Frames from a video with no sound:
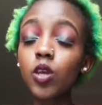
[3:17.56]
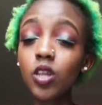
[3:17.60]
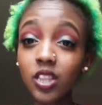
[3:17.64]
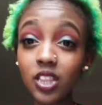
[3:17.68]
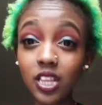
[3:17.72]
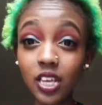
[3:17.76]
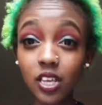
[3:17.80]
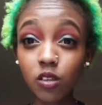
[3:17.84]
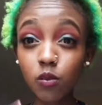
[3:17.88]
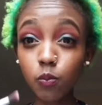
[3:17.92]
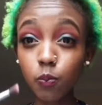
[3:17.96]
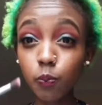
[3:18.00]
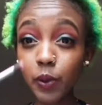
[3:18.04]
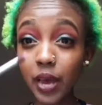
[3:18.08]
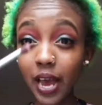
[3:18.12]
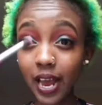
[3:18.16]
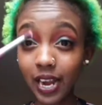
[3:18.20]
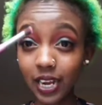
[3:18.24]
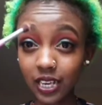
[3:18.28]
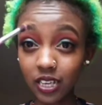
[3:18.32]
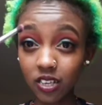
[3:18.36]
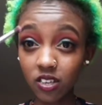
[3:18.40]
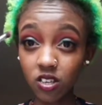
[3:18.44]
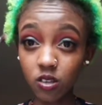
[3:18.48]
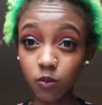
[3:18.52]
there's
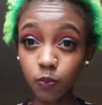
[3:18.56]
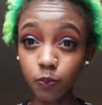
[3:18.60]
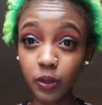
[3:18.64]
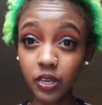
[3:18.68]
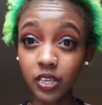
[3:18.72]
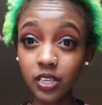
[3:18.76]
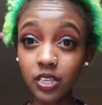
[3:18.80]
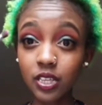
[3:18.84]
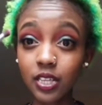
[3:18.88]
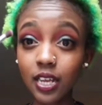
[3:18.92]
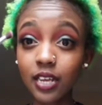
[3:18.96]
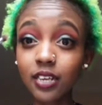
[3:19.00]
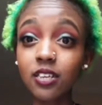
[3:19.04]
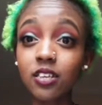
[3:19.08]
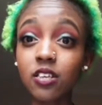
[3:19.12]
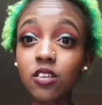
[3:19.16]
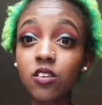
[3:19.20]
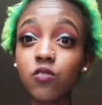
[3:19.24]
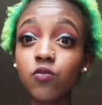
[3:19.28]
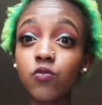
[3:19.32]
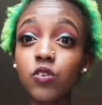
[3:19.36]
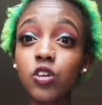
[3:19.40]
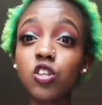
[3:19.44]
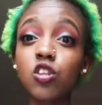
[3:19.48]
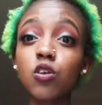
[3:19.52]
barely space that
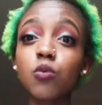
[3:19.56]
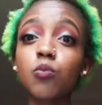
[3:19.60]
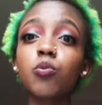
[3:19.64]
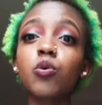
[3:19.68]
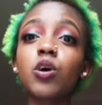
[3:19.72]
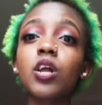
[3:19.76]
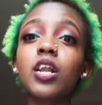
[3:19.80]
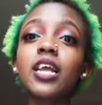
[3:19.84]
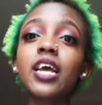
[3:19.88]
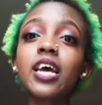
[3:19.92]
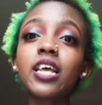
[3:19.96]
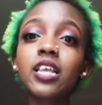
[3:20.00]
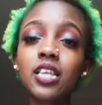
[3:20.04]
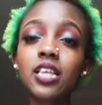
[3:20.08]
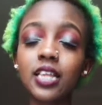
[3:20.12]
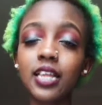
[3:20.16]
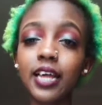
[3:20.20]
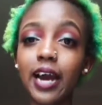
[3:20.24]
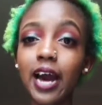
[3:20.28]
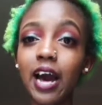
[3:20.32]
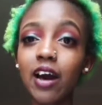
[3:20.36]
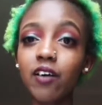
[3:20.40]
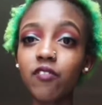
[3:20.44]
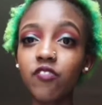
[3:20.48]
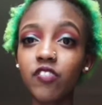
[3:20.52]
is visible. Yes, they
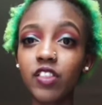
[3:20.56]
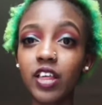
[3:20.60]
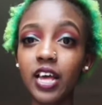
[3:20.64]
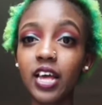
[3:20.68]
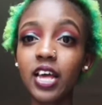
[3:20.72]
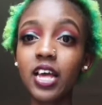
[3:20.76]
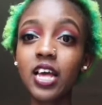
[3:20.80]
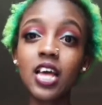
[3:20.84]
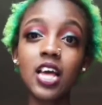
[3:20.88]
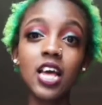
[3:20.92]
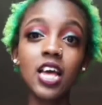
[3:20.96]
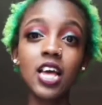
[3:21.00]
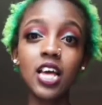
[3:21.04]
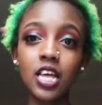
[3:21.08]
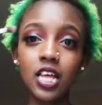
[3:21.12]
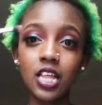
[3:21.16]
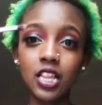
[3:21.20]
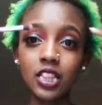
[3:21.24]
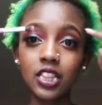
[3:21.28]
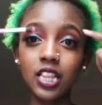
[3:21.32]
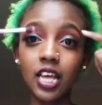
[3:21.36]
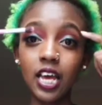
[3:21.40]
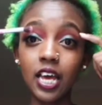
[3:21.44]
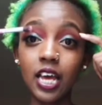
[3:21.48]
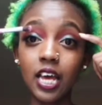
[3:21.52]
have the
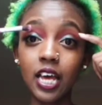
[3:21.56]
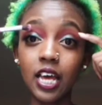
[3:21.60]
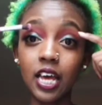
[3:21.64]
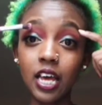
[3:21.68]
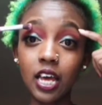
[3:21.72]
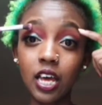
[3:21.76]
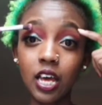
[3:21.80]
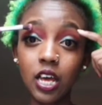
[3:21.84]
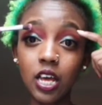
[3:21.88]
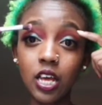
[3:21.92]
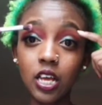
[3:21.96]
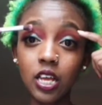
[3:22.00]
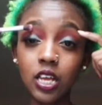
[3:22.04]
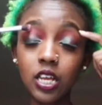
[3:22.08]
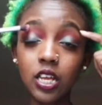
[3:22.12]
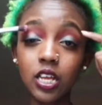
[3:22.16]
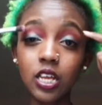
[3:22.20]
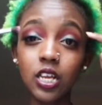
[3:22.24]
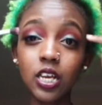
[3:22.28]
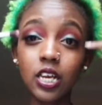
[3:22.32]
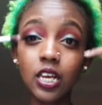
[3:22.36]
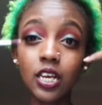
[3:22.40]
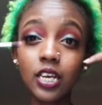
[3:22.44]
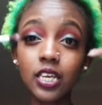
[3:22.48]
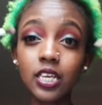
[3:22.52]
the
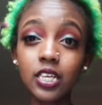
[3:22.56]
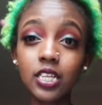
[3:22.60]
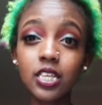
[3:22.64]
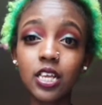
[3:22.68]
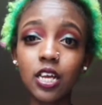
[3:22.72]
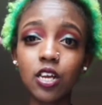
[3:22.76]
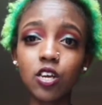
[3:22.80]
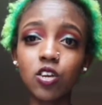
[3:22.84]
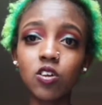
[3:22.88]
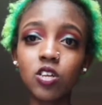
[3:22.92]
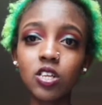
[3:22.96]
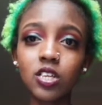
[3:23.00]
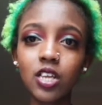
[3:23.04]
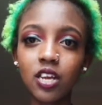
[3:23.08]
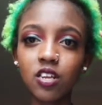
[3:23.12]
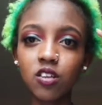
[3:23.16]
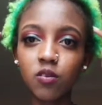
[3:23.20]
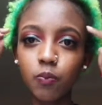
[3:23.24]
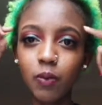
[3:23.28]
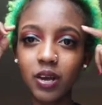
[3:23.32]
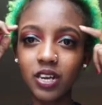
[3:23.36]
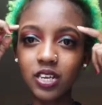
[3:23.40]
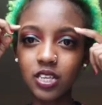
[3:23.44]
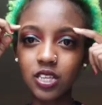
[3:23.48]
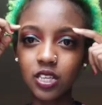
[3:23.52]
lids and all
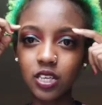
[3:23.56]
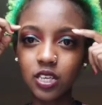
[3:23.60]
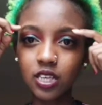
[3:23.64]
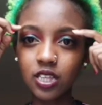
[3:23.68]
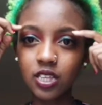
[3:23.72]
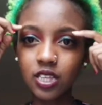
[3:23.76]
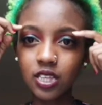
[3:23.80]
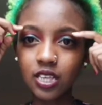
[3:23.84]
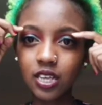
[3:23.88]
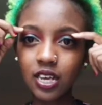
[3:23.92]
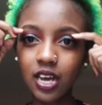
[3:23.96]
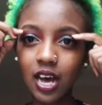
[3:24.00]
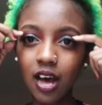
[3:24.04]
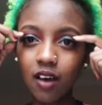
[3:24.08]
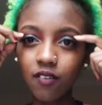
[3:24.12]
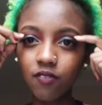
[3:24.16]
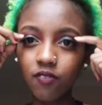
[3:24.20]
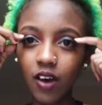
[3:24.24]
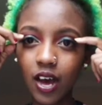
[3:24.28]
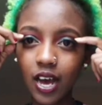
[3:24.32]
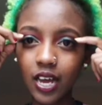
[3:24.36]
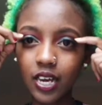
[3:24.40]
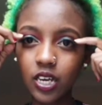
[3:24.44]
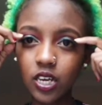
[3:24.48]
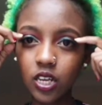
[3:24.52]
that, but it's
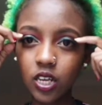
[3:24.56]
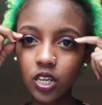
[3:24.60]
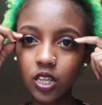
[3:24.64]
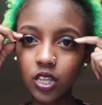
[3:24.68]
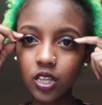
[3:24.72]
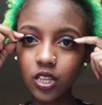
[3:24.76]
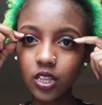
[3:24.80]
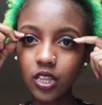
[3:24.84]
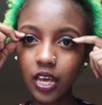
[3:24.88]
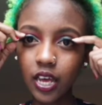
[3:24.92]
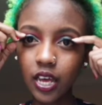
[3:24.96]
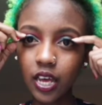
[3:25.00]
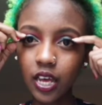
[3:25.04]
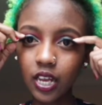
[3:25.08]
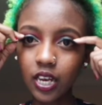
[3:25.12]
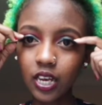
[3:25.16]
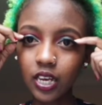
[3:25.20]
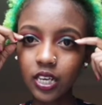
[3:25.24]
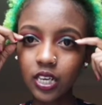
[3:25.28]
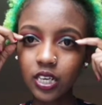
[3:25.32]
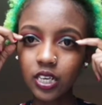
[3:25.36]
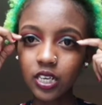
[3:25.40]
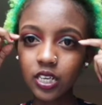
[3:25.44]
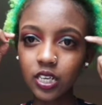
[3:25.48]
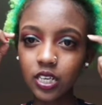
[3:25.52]
covered. The
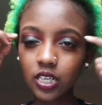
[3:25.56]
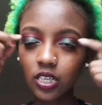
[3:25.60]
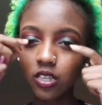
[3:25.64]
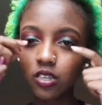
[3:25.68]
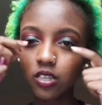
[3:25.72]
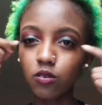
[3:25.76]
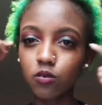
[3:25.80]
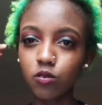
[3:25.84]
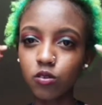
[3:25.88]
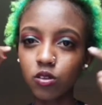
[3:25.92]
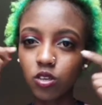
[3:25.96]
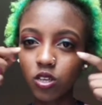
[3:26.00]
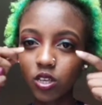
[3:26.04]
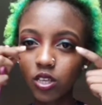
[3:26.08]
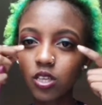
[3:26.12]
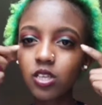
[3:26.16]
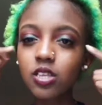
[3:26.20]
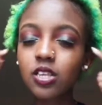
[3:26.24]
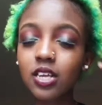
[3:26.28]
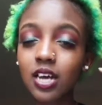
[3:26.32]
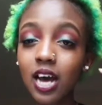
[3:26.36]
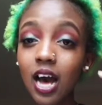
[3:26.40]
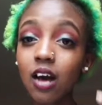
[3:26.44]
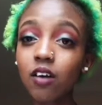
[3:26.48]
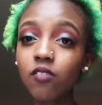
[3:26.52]
lid is
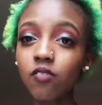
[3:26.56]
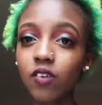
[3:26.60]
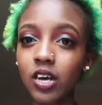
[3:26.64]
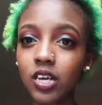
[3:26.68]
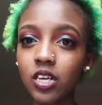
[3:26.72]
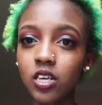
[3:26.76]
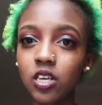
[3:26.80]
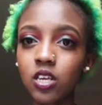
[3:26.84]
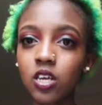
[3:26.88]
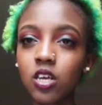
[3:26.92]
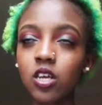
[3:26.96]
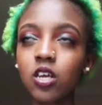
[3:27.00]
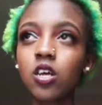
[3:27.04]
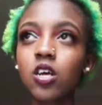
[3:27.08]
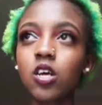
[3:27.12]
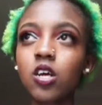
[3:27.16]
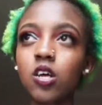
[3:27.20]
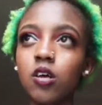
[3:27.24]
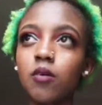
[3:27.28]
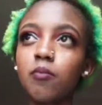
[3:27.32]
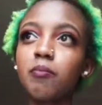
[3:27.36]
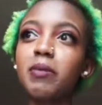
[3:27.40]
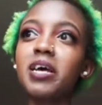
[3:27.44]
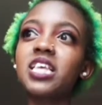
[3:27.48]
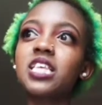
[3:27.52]
is covered
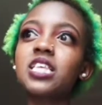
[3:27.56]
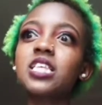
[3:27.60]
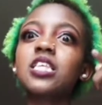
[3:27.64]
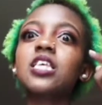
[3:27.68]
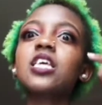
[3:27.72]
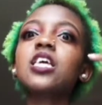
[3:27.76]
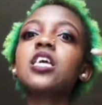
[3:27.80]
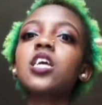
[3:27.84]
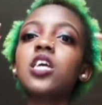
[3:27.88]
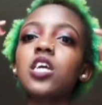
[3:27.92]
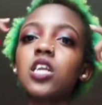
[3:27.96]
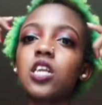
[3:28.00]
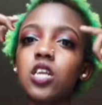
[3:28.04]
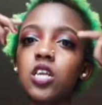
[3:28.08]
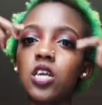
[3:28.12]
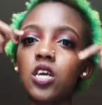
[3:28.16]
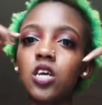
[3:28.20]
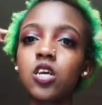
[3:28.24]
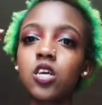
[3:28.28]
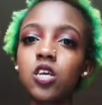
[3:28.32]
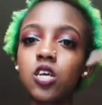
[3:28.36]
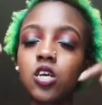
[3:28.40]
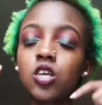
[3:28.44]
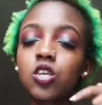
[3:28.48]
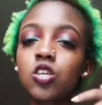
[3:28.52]
by
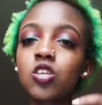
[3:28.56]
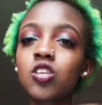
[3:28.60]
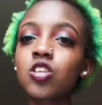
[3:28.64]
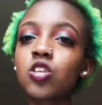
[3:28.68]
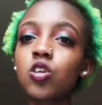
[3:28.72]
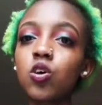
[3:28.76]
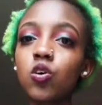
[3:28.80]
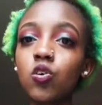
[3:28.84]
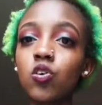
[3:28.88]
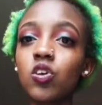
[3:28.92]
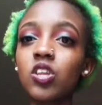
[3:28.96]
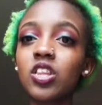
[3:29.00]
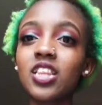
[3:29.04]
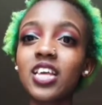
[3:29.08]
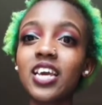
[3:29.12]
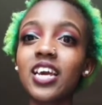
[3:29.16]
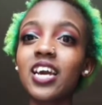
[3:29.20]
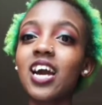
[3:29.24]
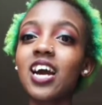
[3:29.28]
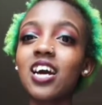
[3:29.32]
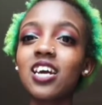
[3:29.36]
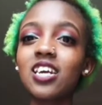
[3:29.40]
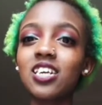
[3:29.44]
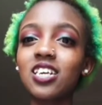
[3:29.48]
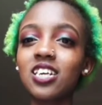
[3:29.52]
skin, so
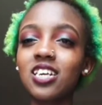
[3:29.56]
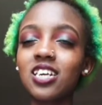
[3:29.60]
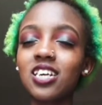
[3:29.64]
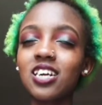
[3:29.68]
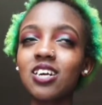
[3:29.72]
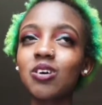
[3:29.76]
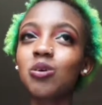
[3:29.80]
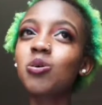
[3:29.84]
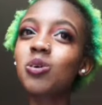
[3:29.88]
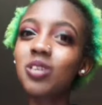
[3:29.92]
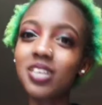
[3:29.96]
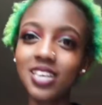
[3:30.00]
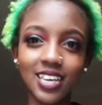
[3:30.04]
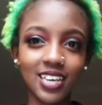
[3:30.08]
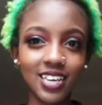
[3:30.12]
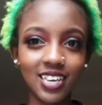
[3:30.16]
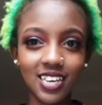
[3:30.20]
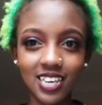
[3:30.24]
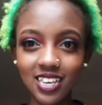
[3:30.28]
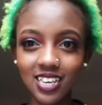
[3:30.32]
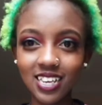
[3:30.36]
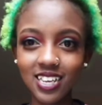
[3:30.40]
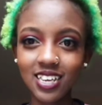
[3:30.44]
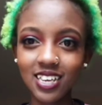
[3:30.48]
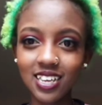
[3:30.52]
they are
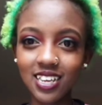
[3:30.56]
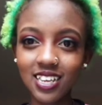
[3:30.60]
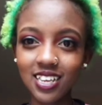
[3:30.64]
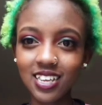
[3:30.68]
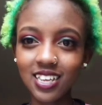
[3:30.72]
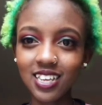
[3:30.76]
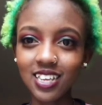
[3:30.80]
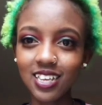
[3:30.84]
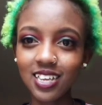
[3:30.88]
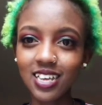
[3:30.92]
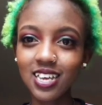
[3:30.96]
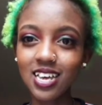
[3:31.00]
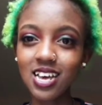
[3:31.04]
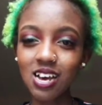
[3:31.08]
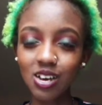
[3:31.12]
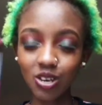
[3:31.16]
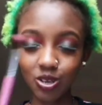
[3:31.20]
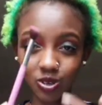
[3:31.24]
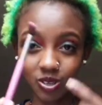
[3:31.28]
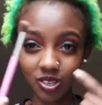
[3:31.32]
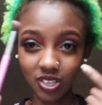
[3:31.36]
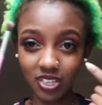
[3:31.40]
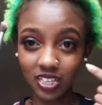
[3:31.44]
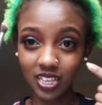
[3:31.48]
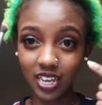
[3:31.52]
hooded
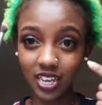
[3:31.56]
because